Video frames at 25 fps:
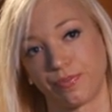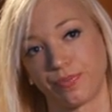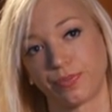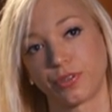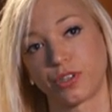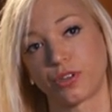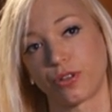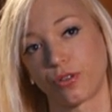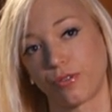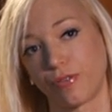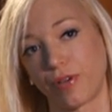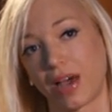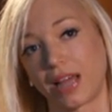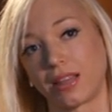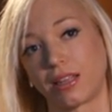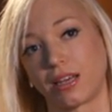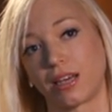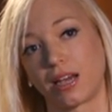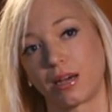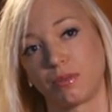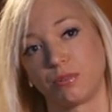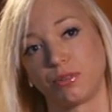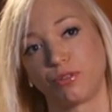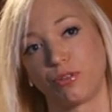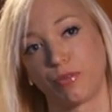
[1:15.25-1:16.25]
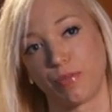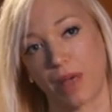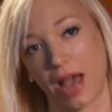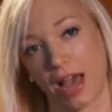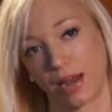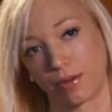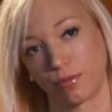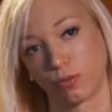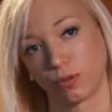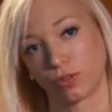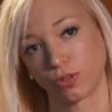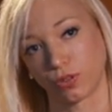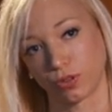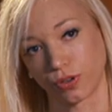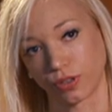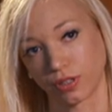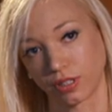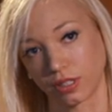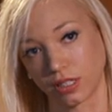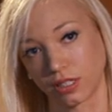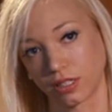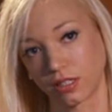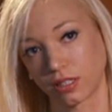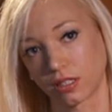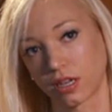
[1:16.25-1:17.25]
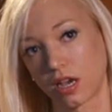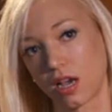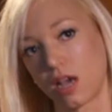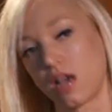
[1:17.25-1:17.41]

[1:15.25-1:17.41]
so the fat that comes from animal sources.